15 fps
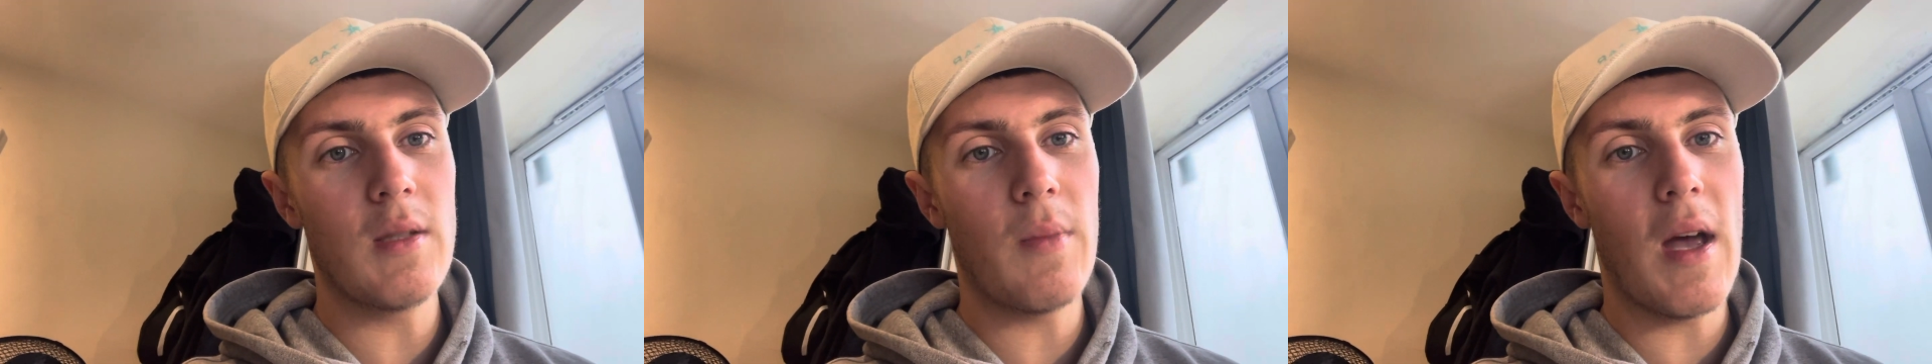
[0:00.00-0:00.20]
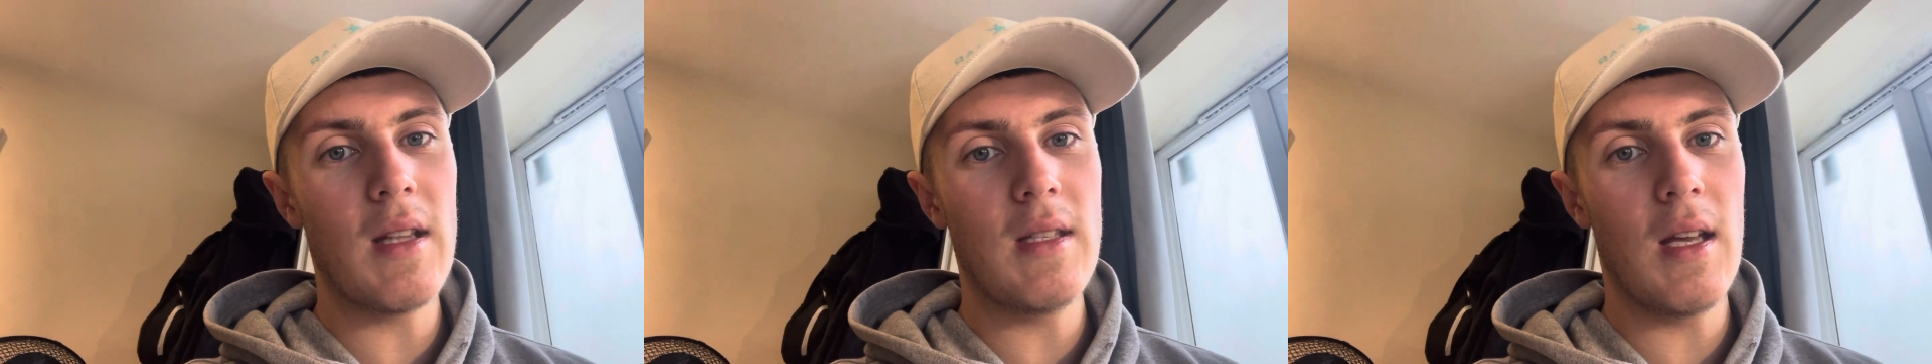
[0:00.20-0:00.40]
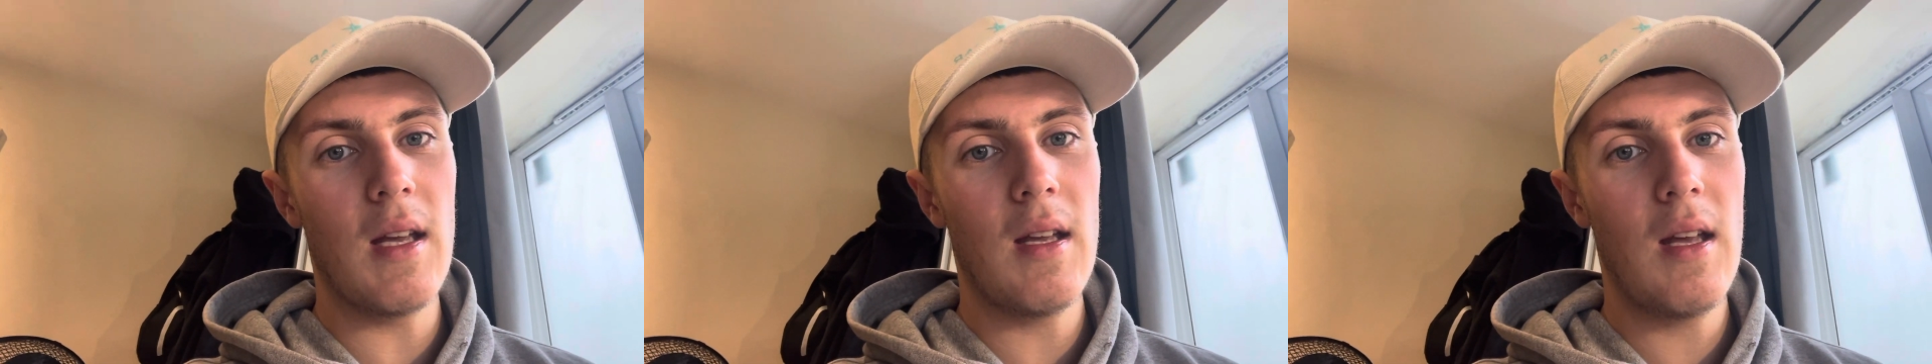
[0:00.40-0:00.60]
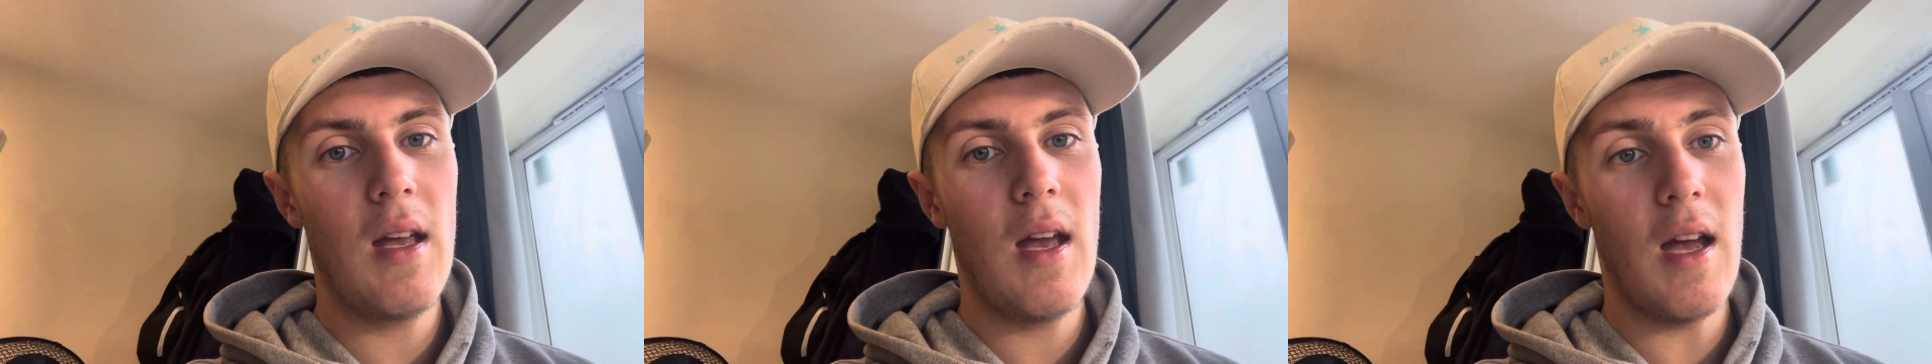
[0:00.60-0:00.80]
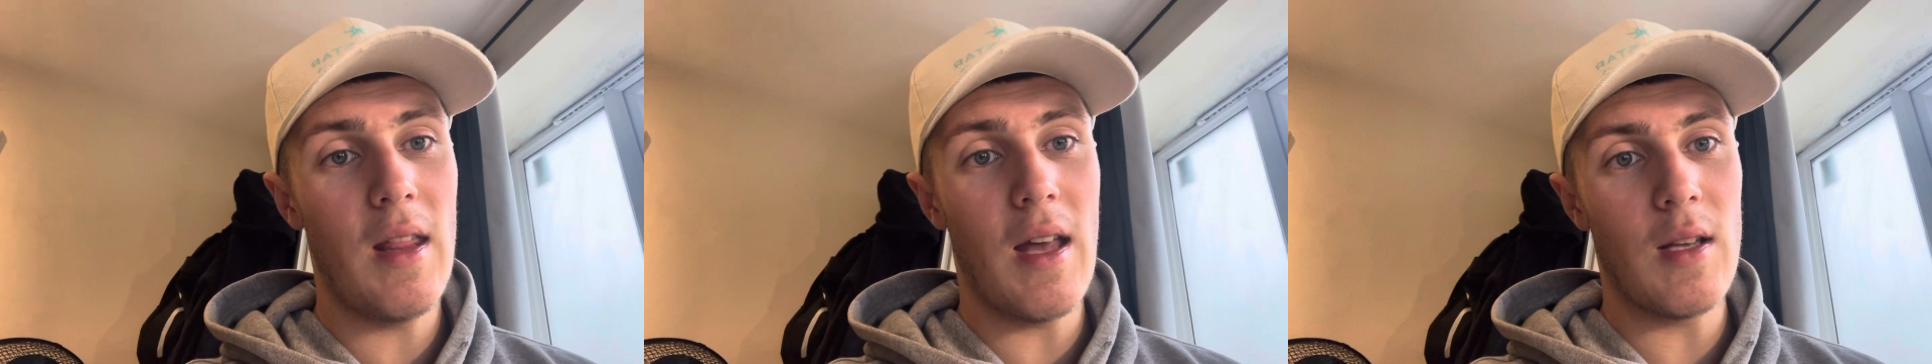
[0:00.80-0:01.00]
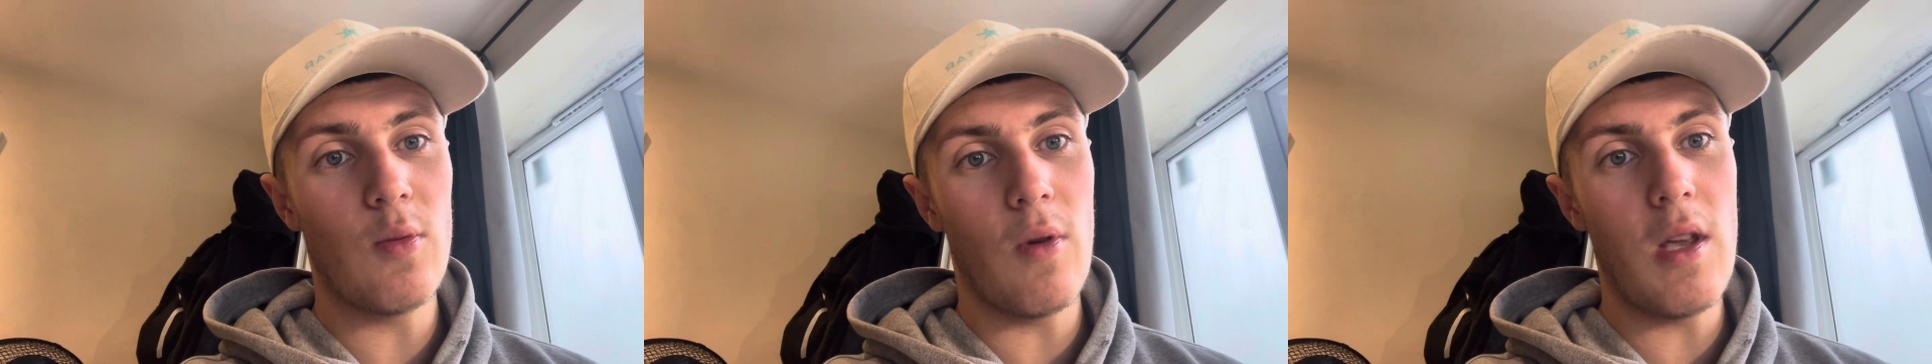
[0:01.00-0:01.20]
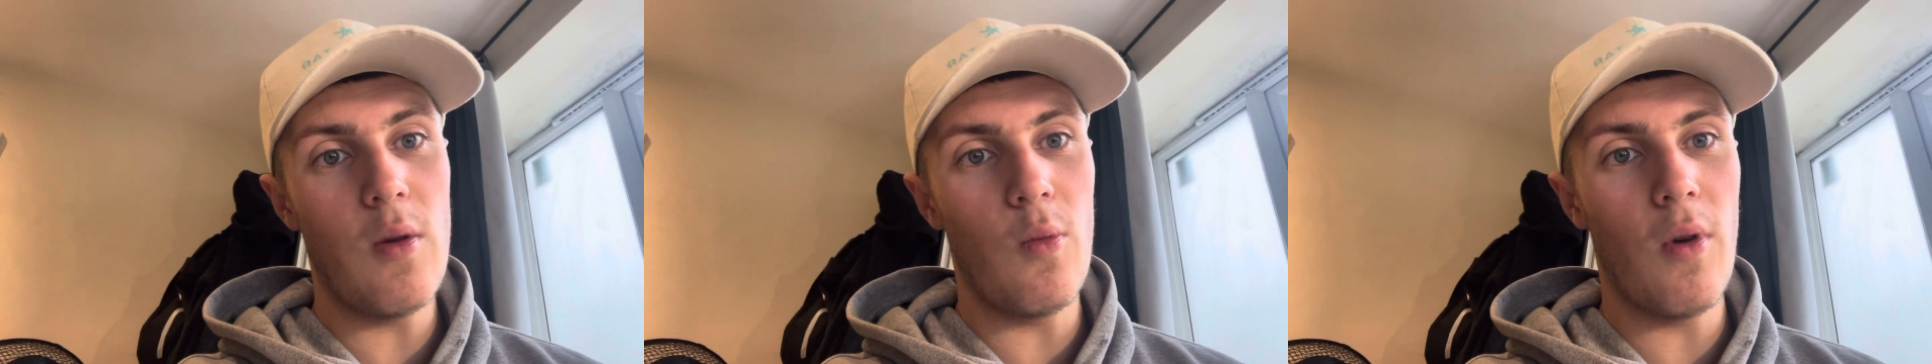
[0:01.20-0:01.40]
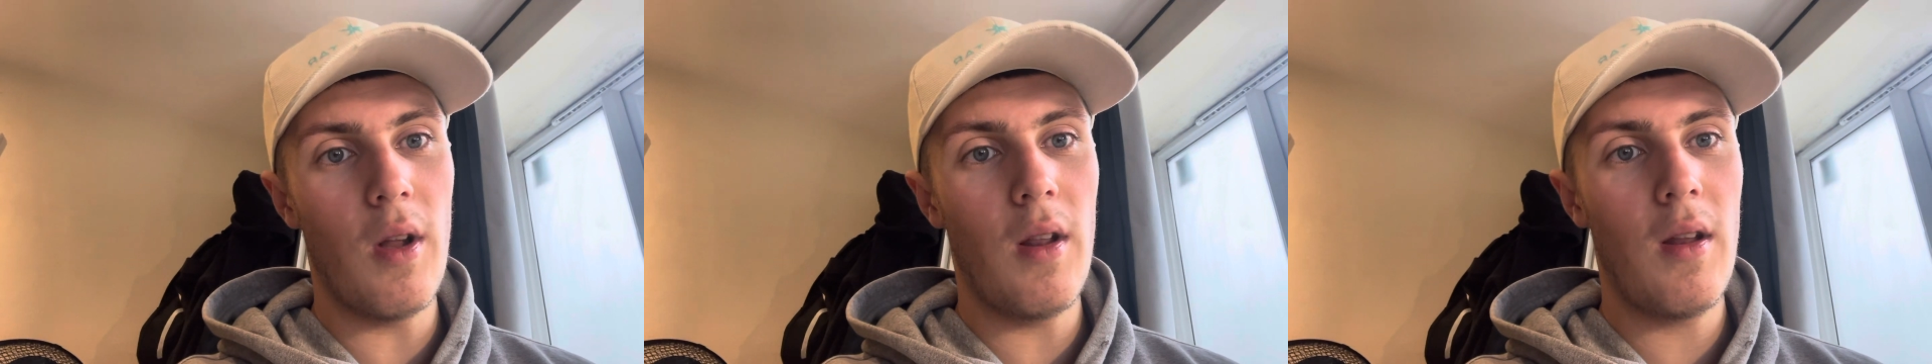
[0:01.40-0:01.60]
better, and that's what you
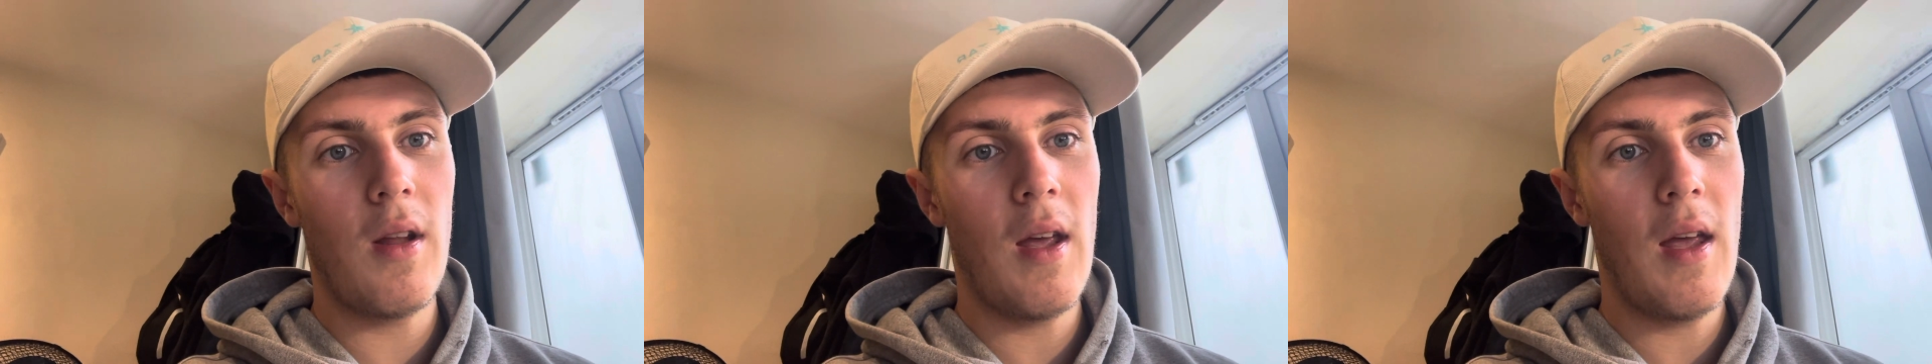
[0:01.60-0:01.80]
want.